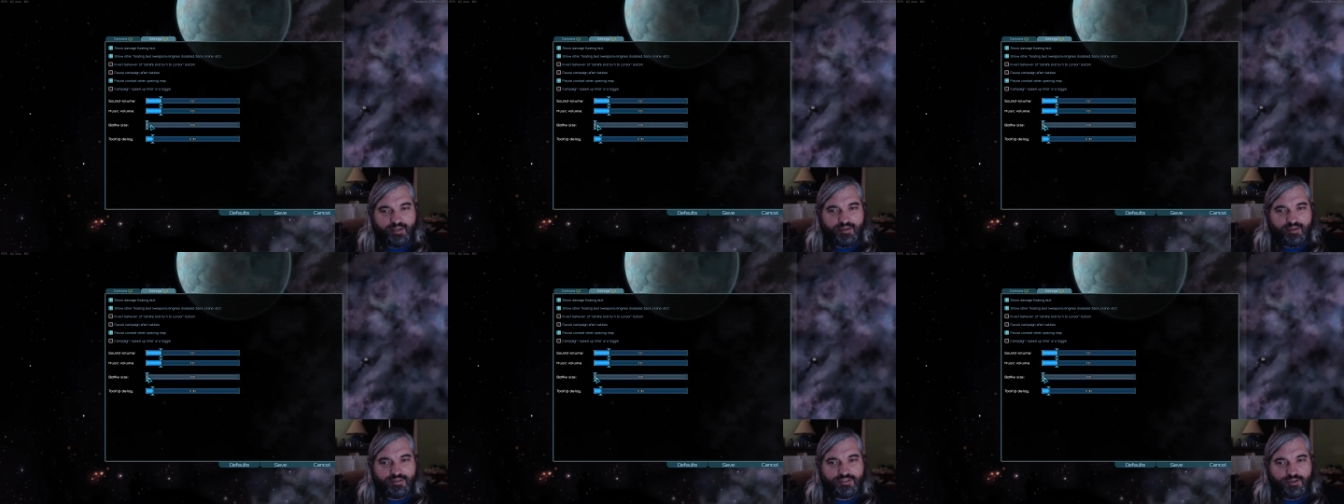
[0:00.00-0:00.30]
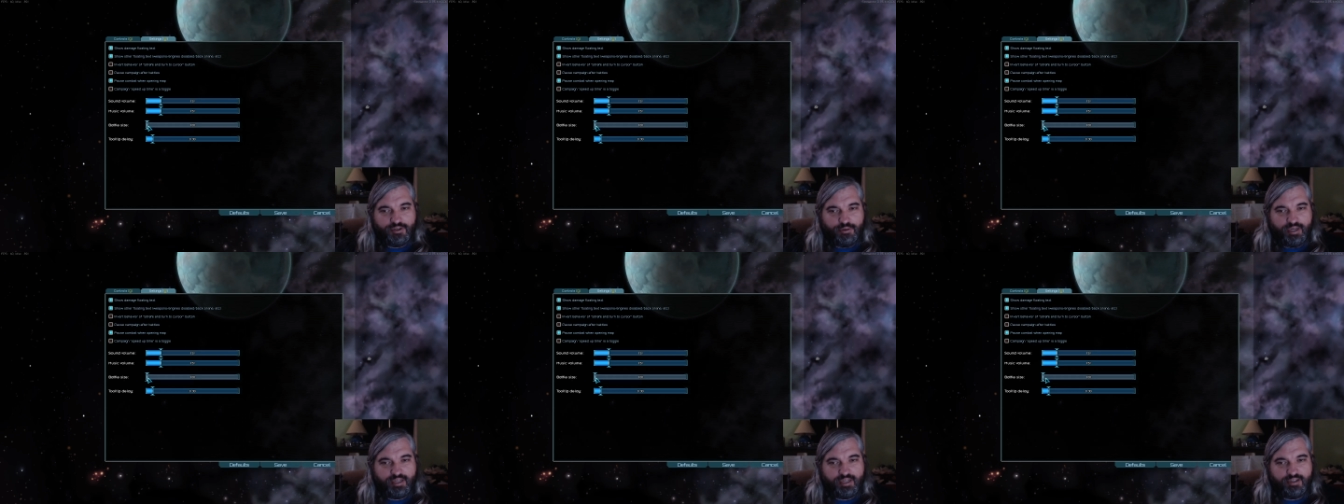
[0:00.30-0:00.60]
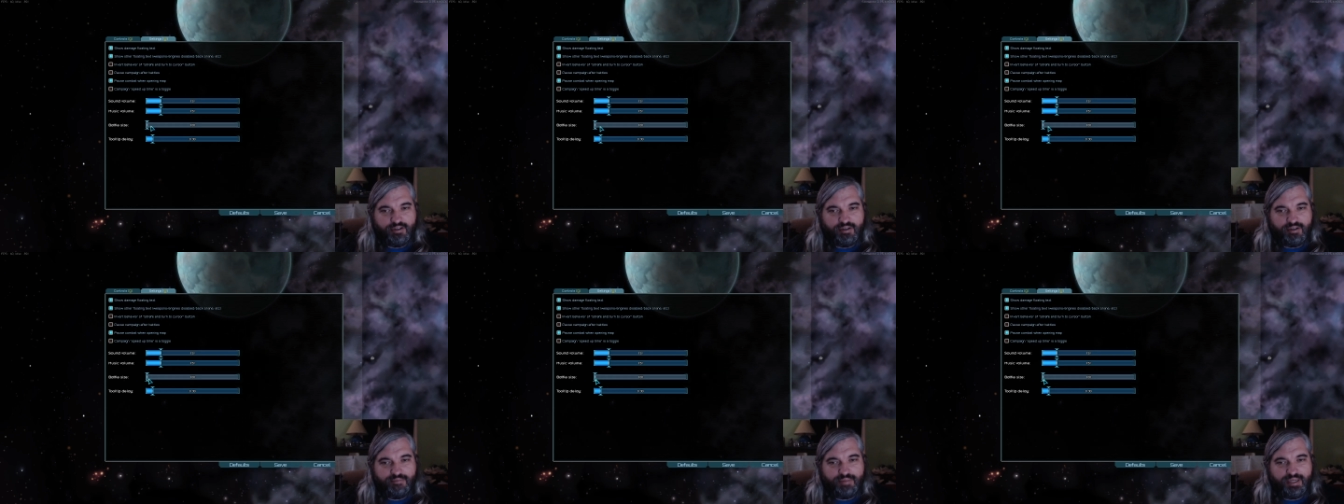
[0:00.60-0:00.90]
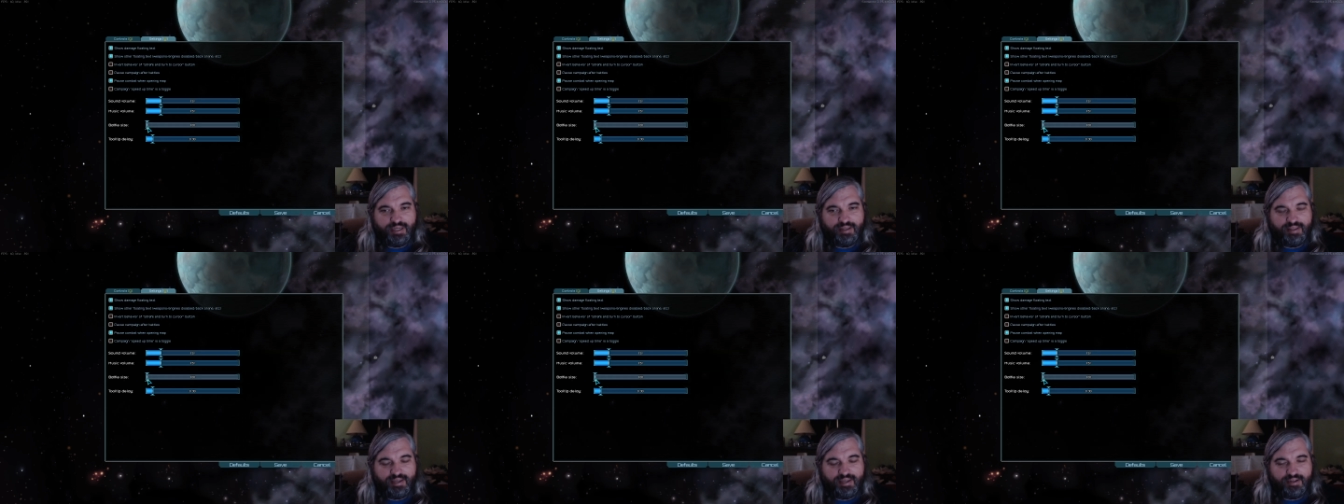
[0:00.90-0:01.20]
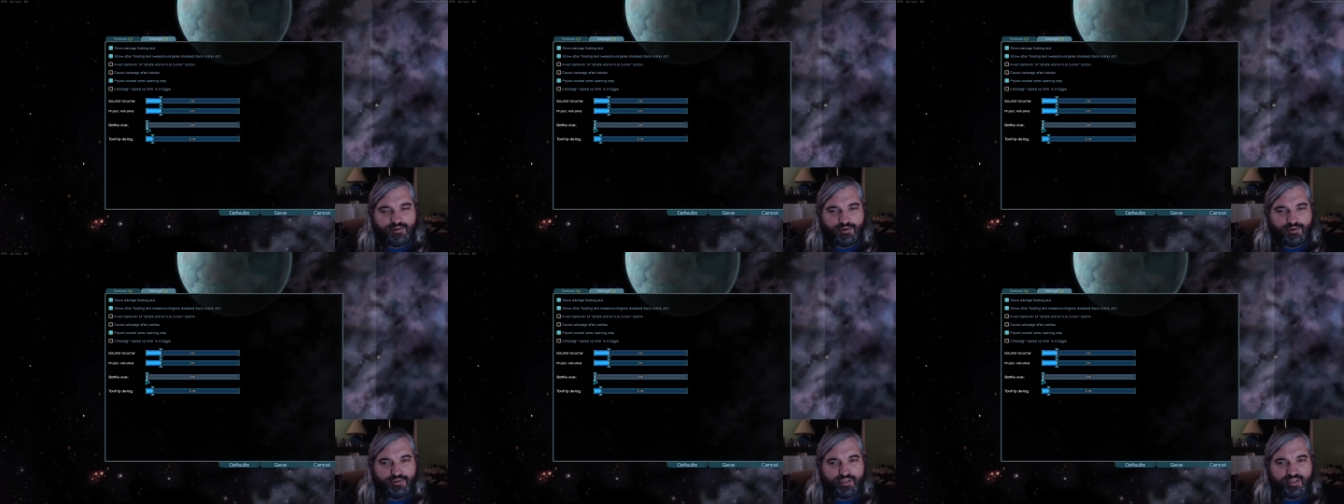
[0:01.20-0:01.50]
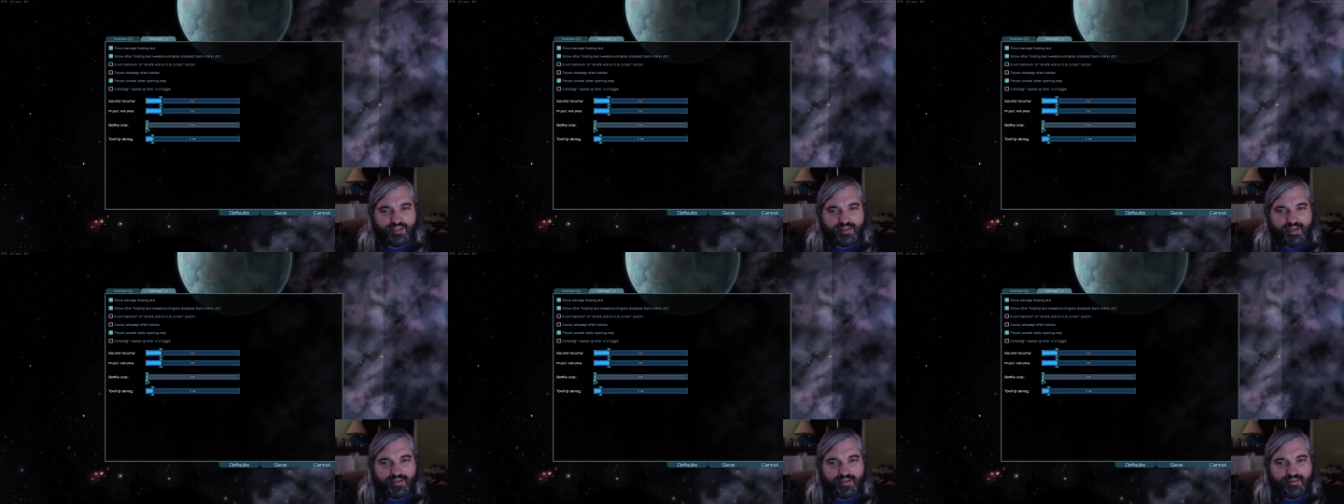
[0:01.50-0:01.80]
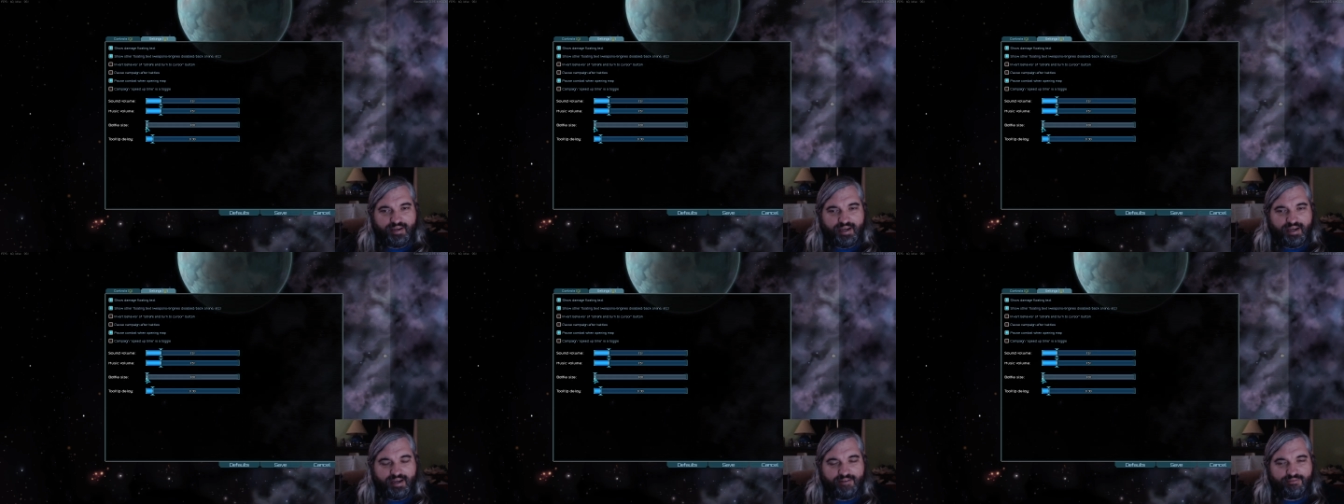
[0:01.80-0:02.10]
So it could be that you're only allowed to
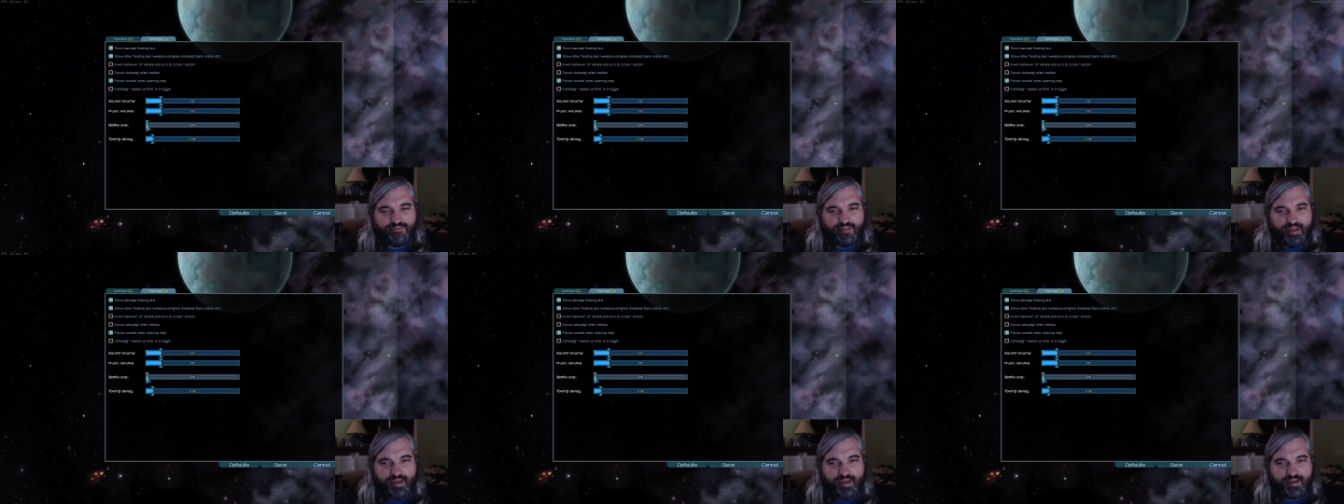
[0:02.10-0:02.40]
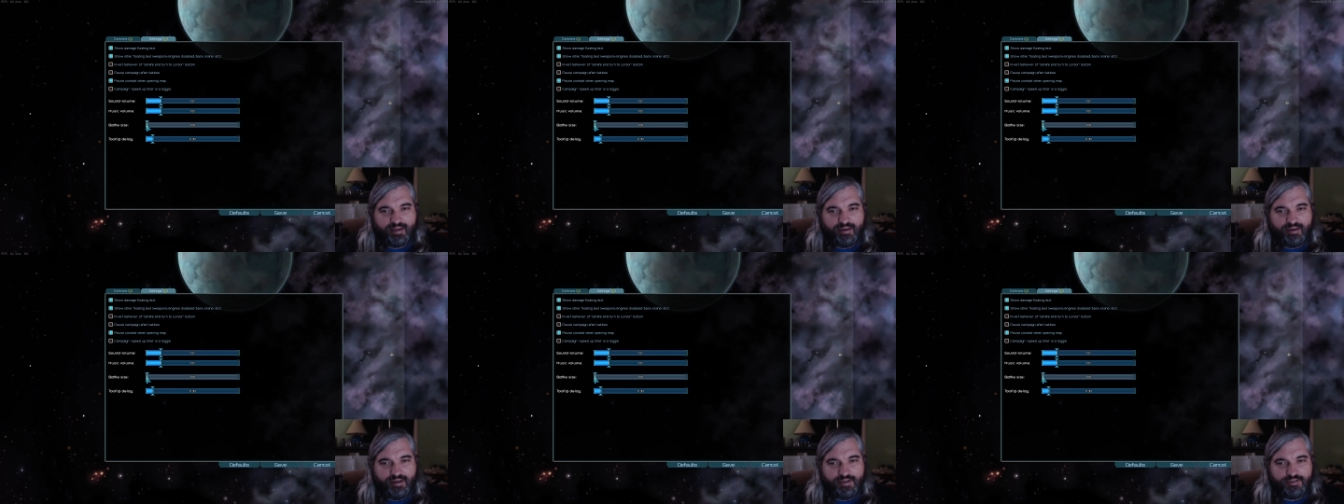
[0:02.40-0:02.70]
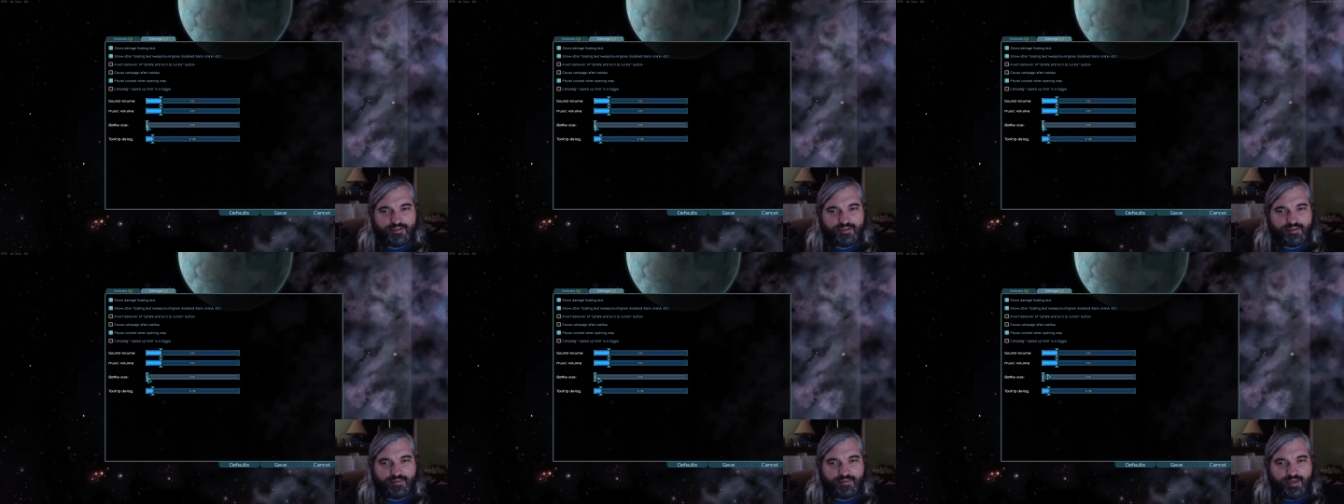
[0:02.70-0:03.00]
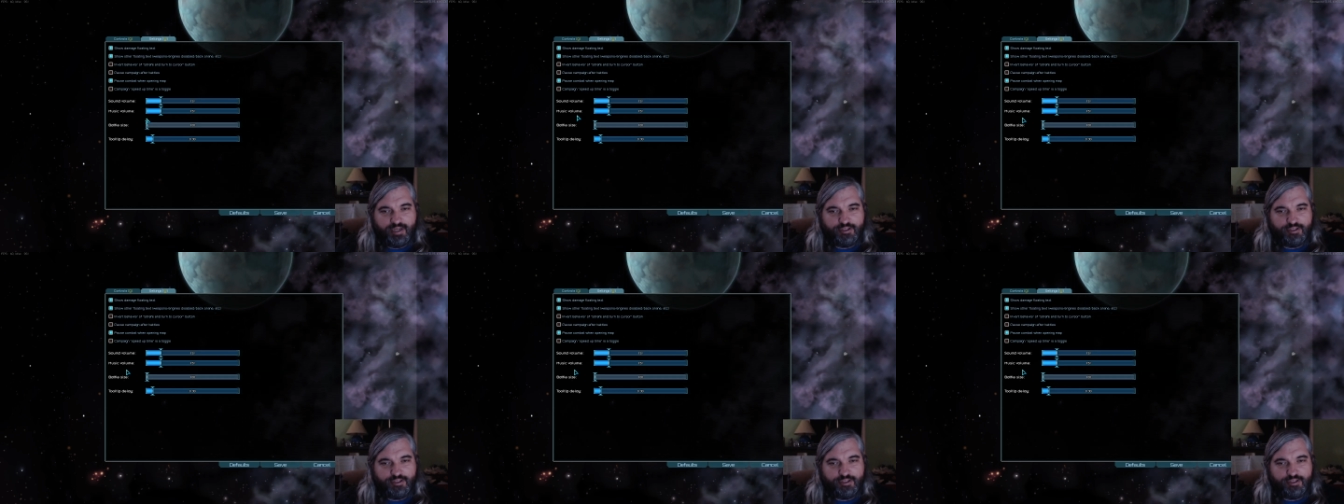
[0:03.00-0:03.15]
have like one hundred uh,